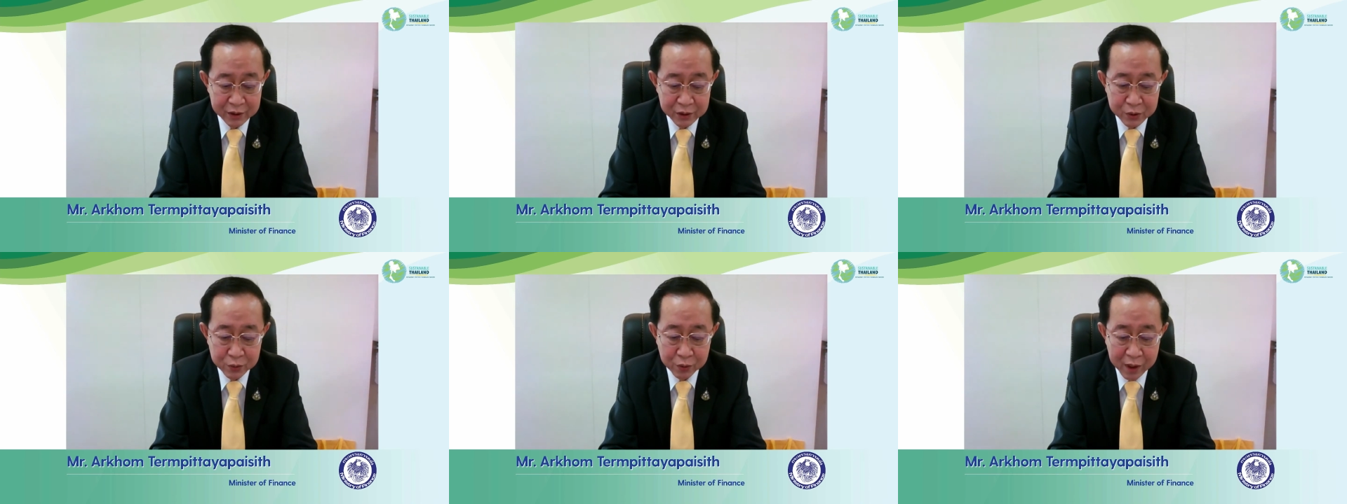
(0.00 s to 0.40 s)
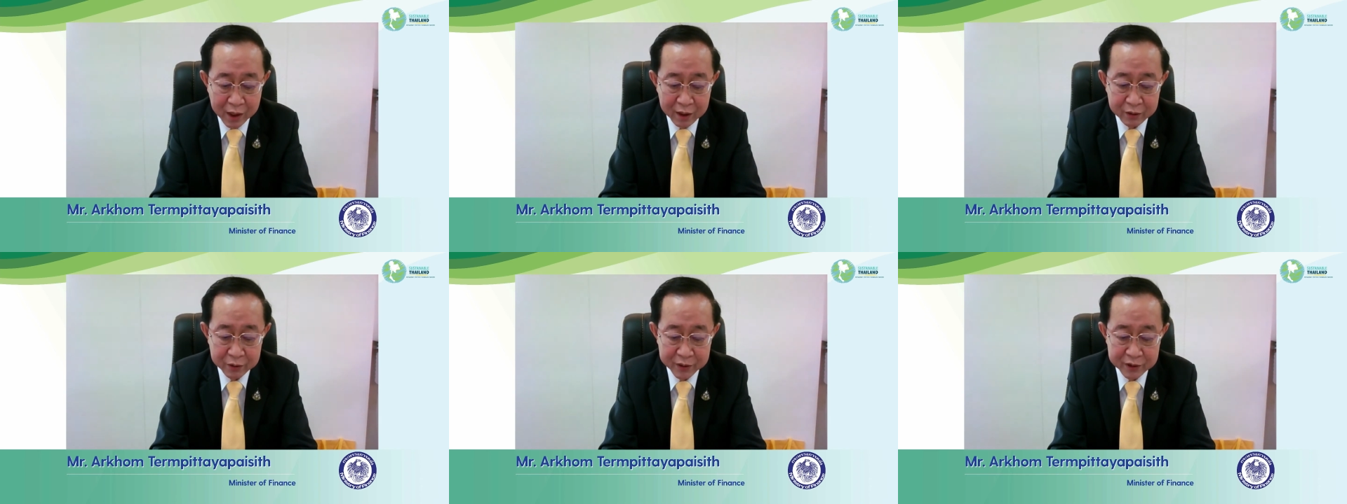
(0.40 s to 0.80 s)
who are
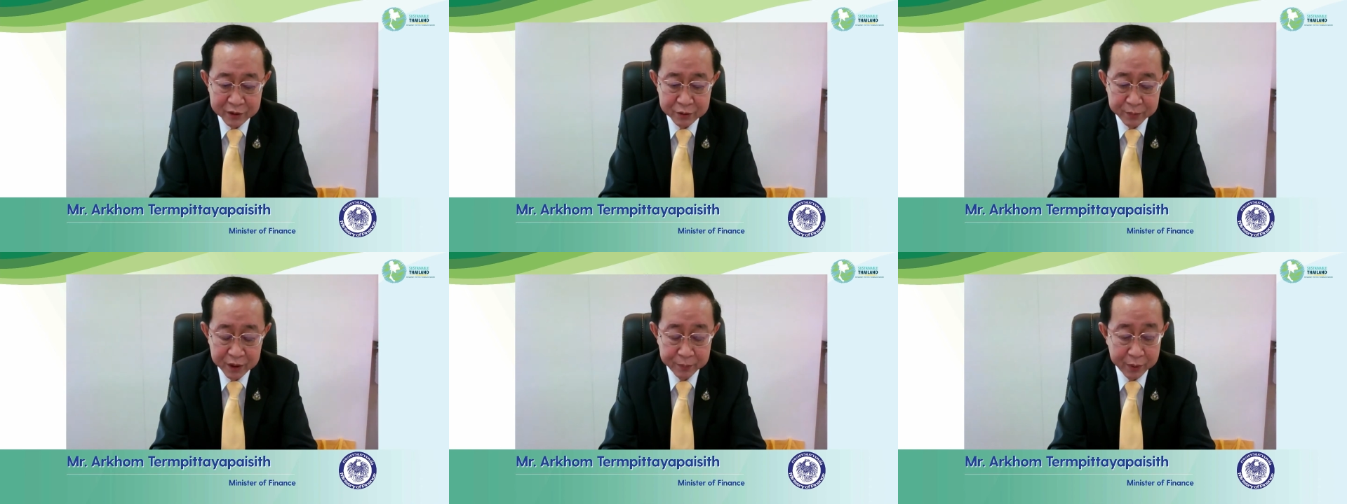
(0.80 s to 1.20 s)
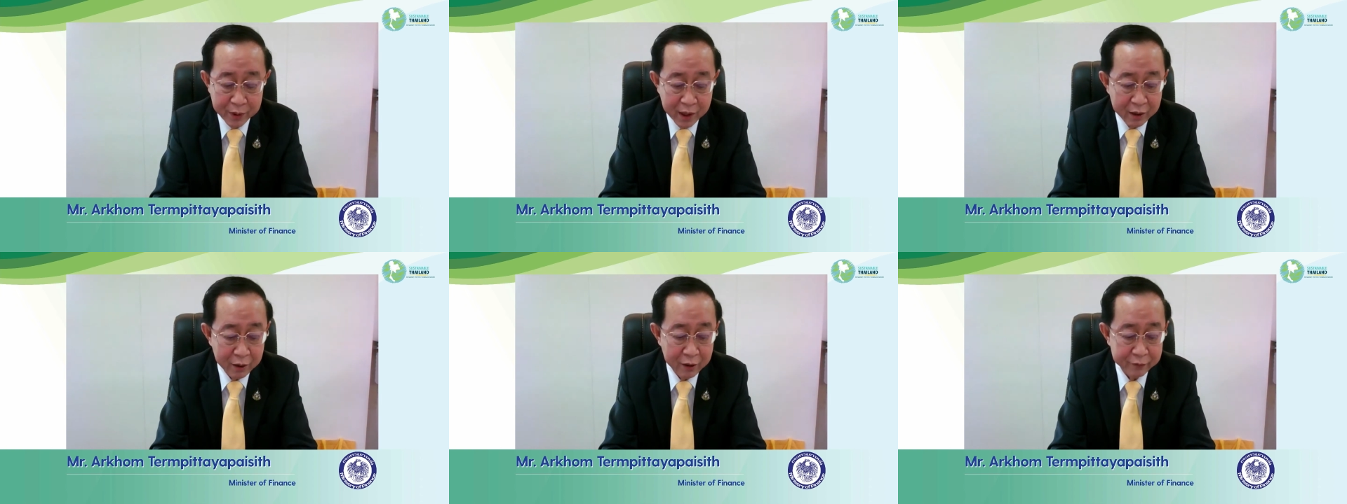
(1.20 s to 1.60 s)
going to be part
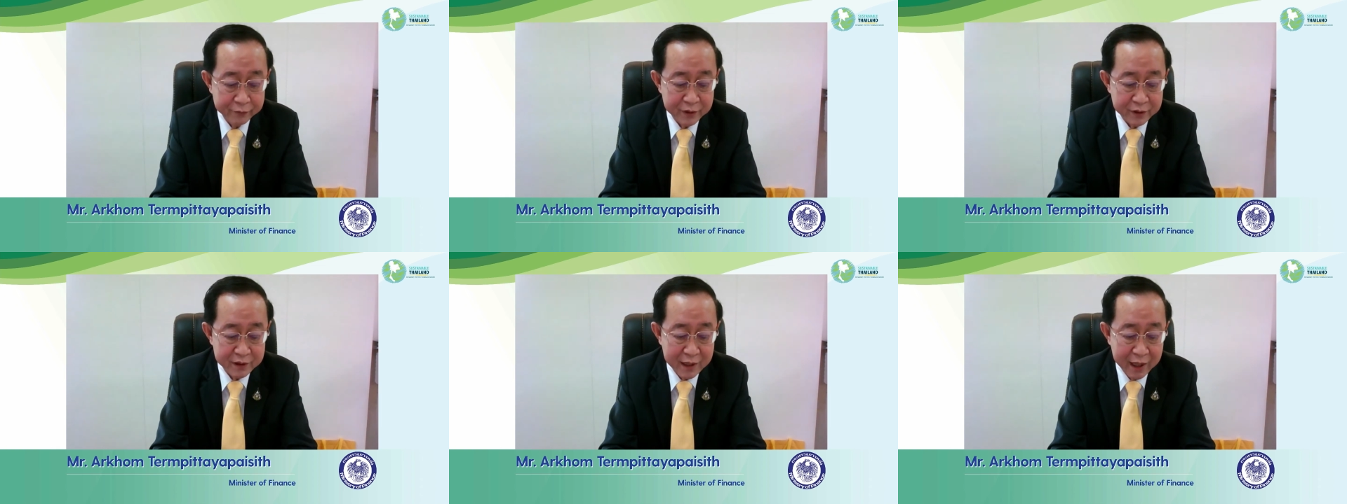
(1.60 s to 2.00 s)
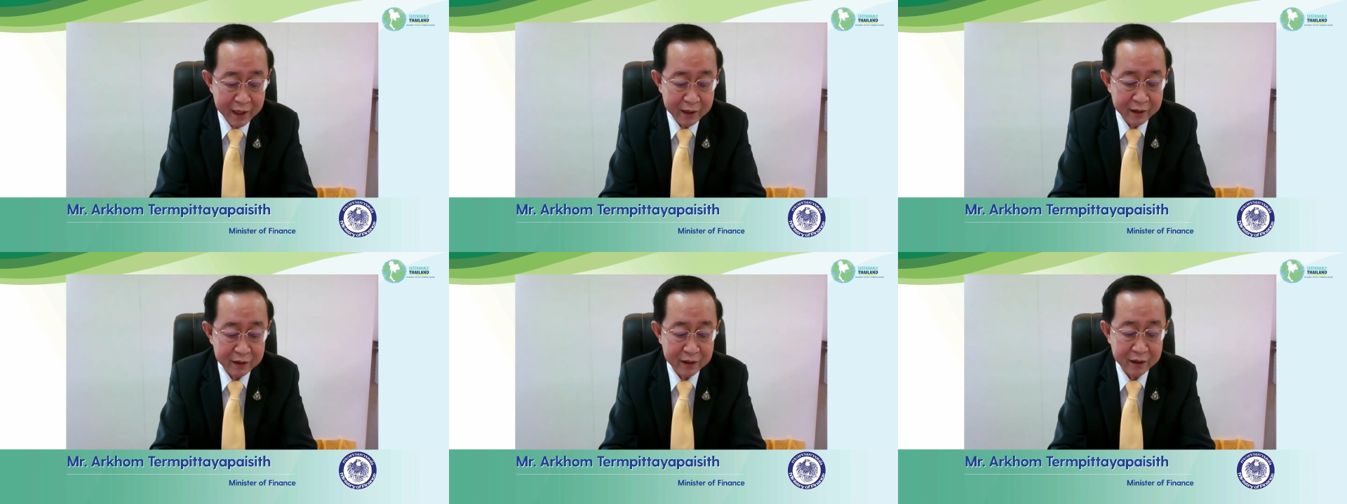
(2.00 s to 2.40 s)
of the
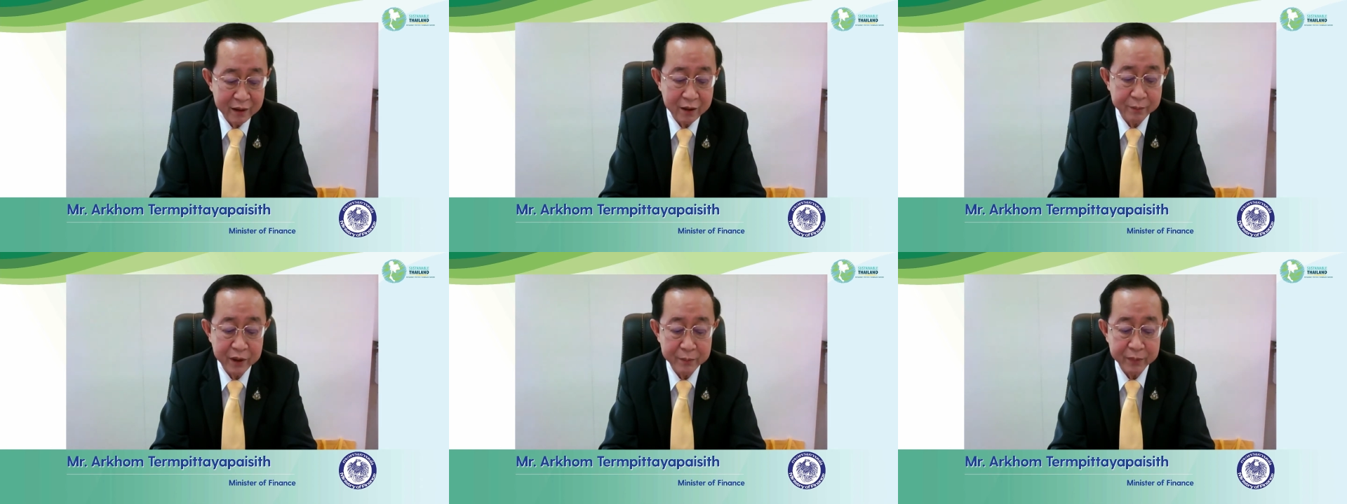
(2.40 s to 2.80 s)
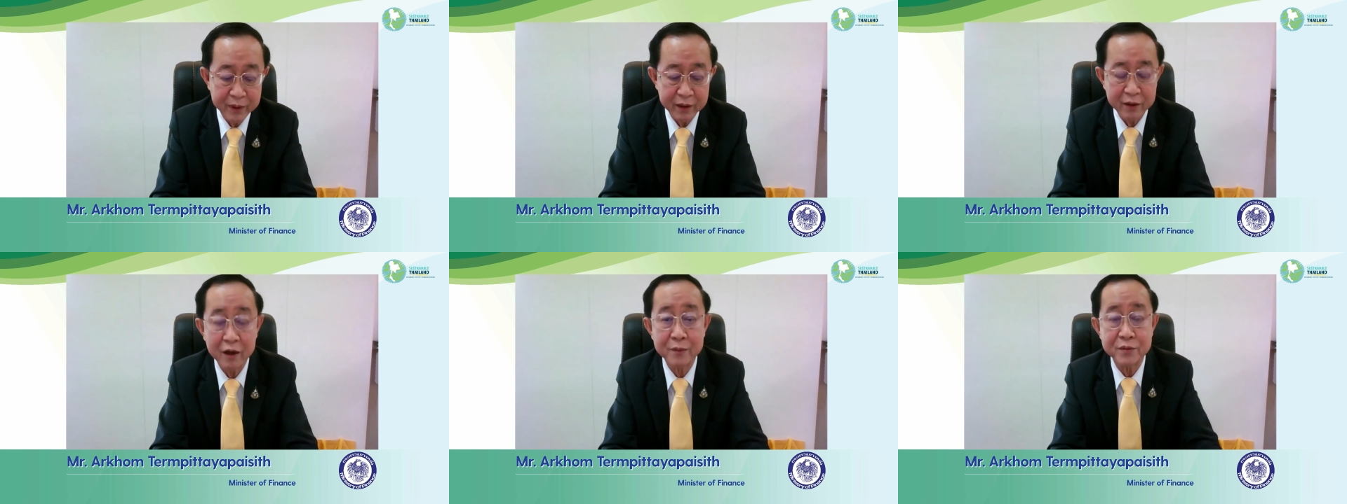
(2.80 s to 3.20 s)
signing the commitment
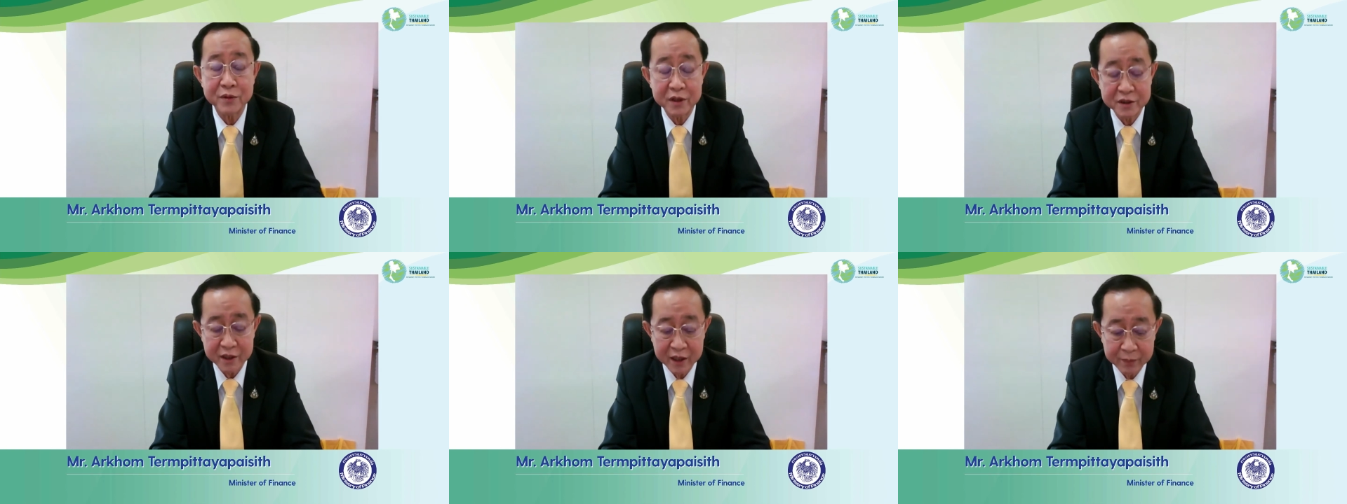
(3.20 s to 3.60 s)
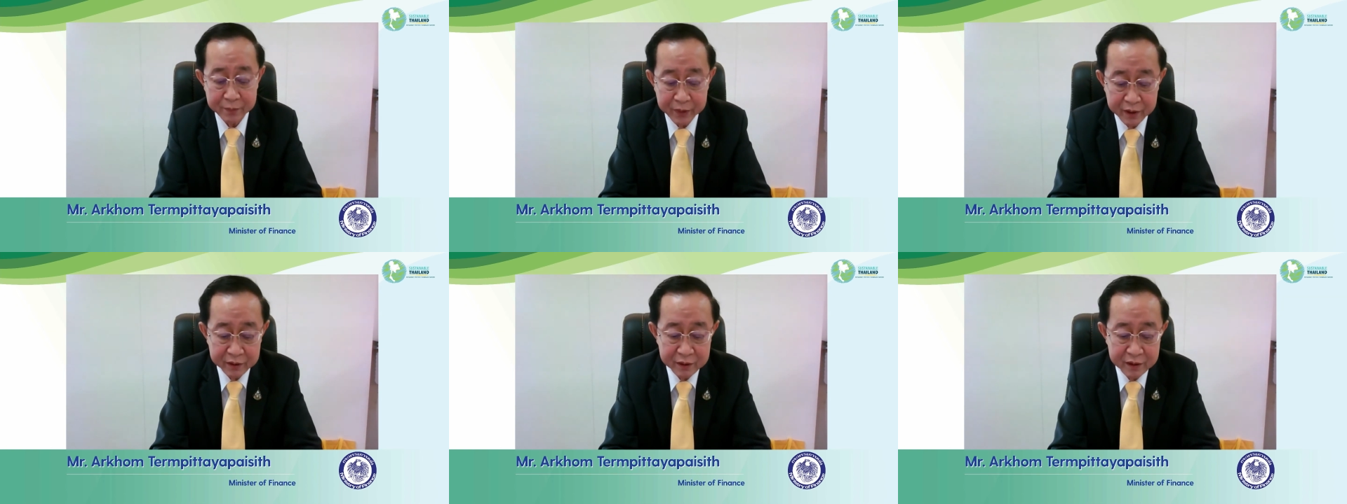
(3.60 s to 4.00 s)
of the statement
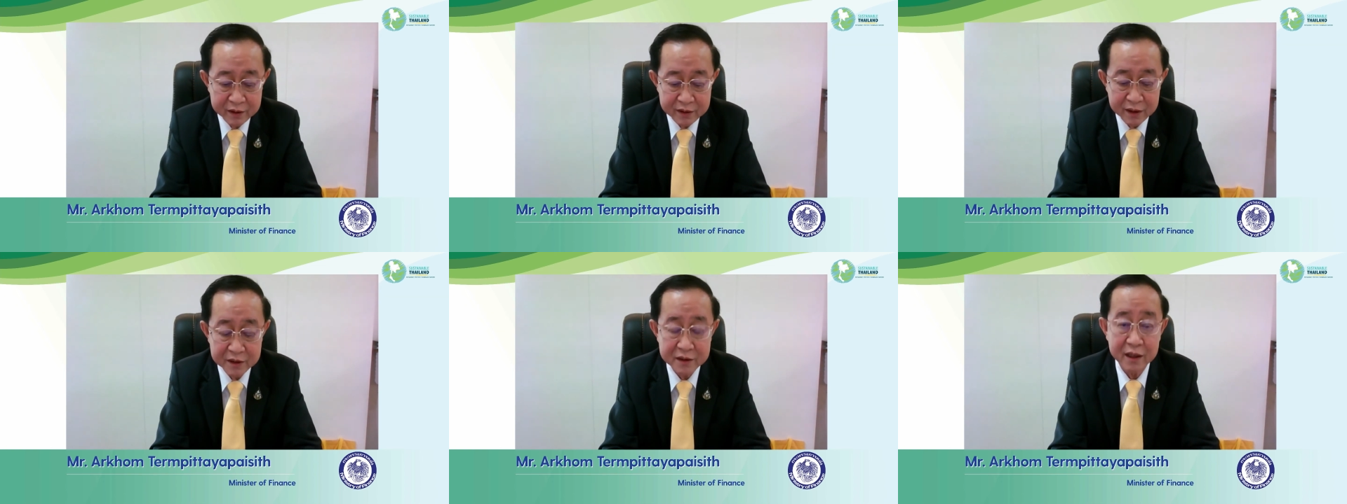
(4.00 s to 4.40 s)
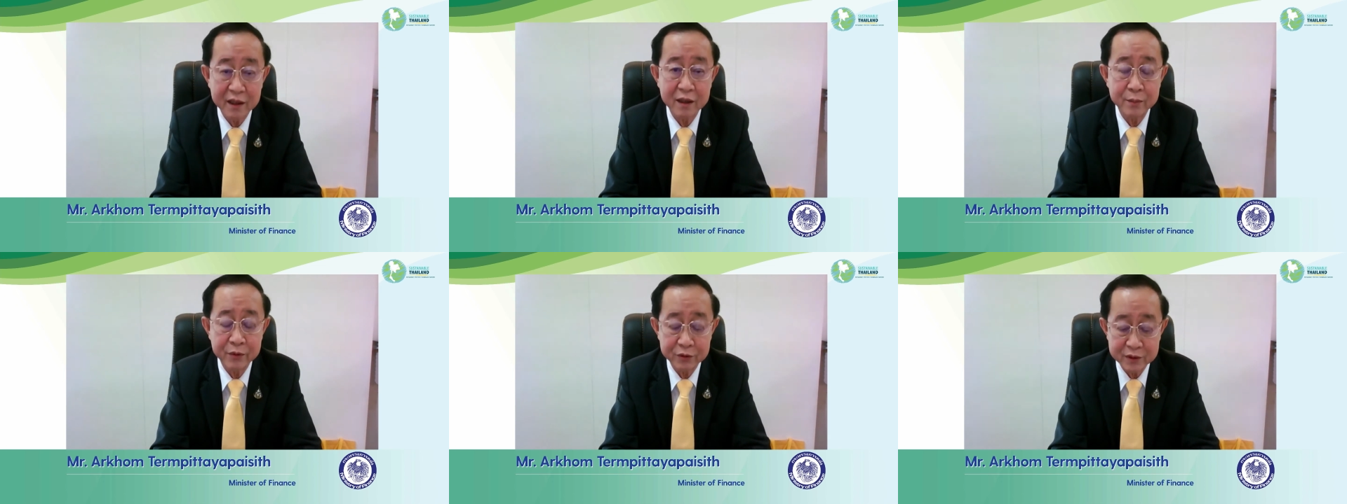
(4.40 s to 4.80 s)

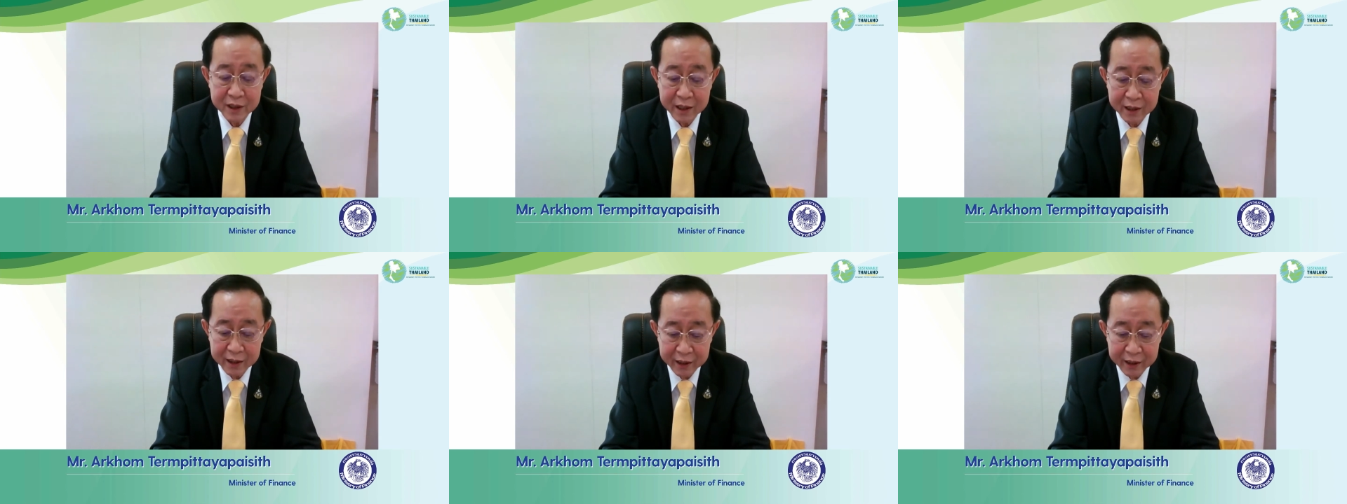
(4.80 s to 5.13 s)
Sustainable Thailand